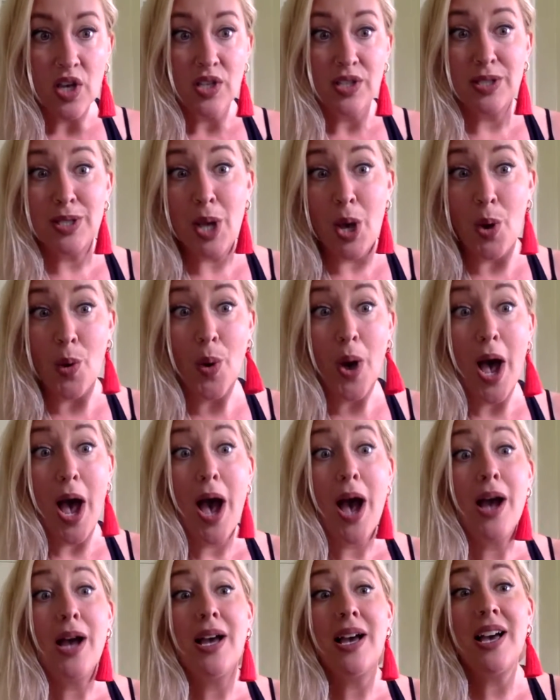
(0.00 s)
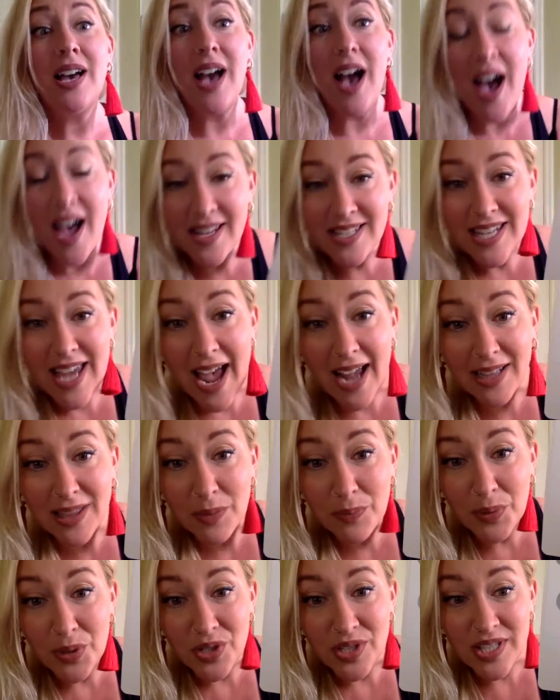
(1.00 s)
So contact the
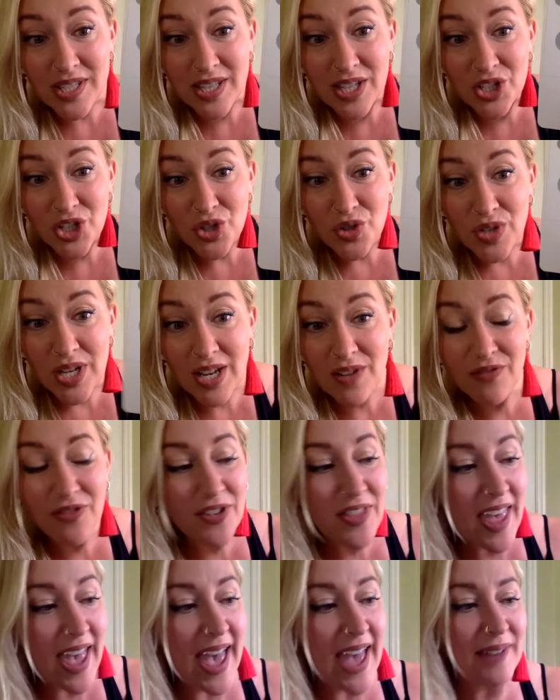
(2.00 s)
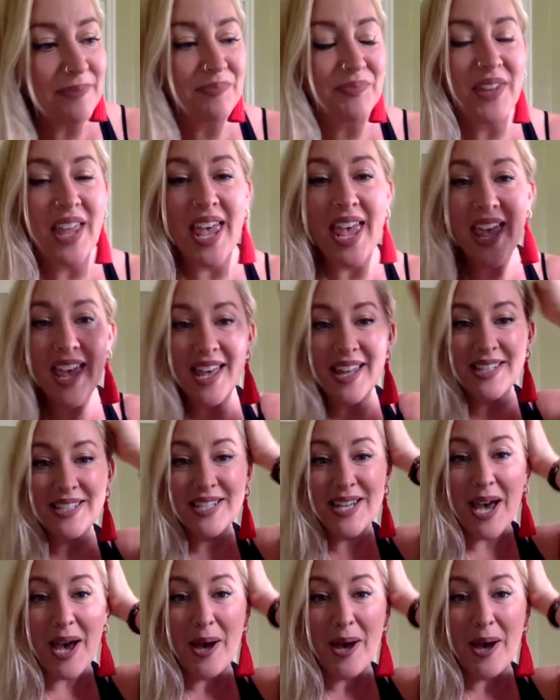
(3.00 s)
person that you need for that. And